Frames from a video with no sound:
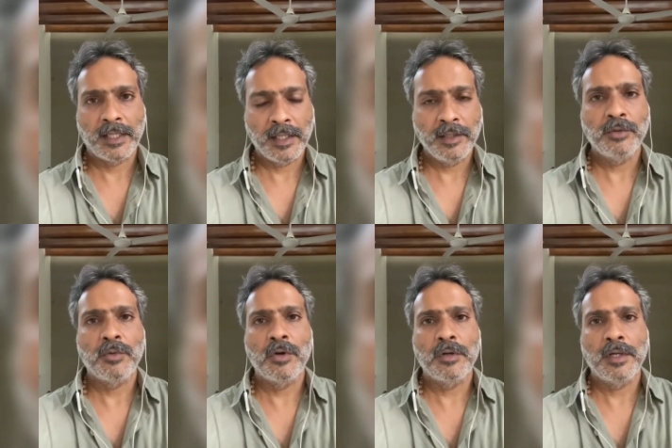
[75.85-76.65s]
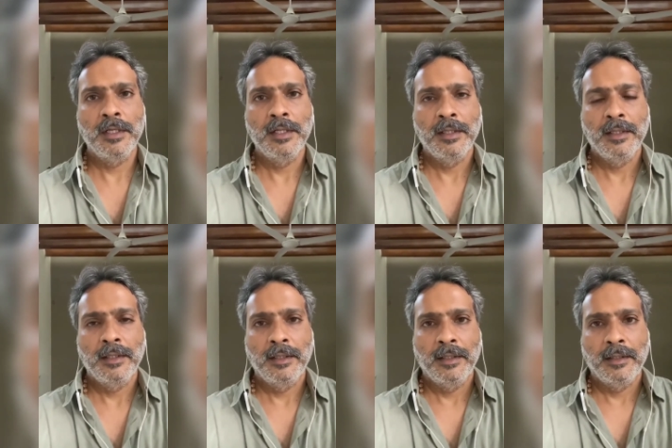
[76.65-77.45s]
Thank you all,
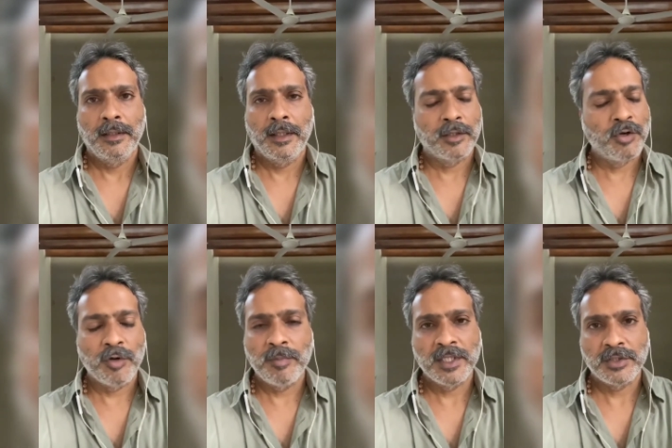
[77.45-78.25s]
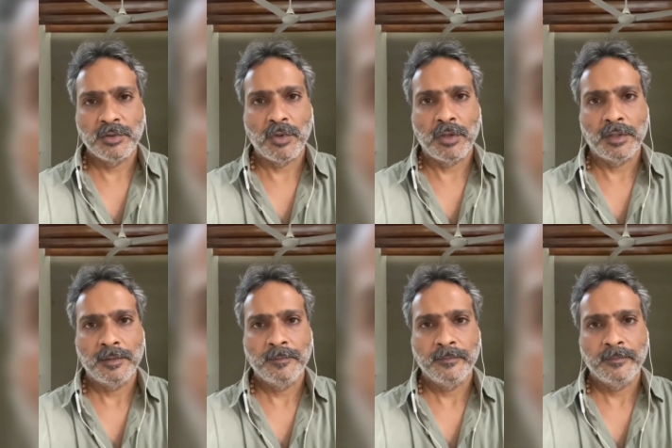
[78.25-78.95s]
and God bless you all.